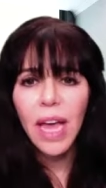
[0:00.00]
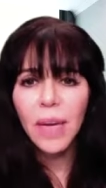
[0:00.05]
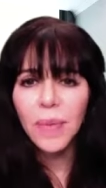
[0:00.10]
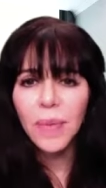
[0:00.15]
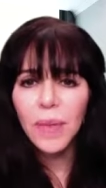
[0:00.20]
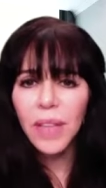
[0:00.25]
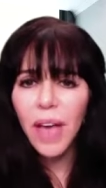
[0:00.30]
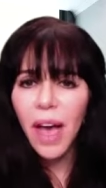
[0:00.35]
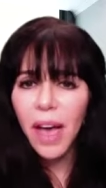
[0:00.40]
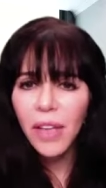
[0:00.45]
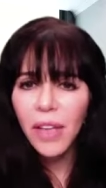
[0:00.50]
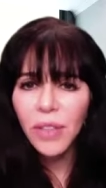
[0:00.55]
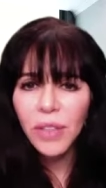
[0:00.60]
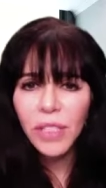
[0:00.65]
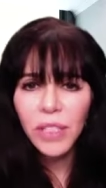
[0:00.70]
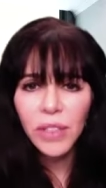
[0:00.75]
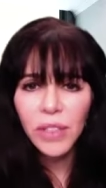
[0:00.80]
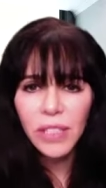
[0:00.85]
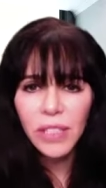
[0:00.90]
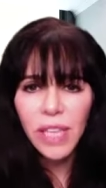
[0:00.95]
And with the
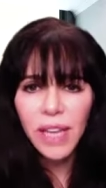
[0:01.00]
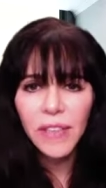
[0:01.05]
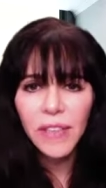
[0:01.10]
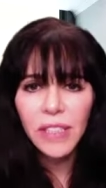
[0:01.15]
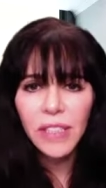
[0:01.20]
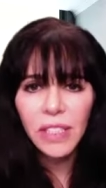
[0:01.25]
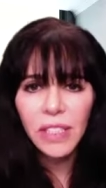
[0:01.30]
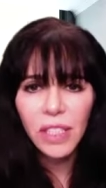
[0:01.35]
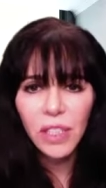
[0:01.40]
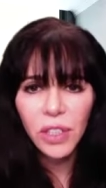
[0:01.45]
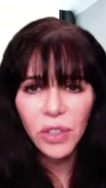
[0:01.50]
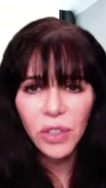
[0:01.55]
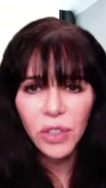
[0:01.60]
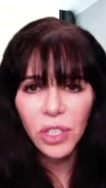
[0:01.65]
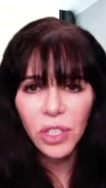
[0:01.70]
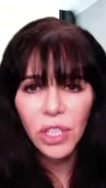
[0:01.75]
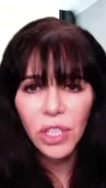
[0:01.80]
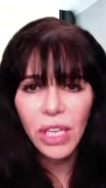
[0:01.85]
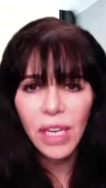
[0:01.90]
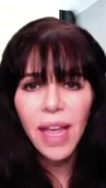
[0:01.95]
100-Year Savings
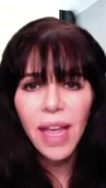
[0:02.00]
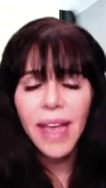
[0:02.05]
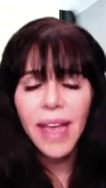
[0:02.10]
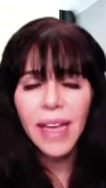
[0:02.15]
Solution,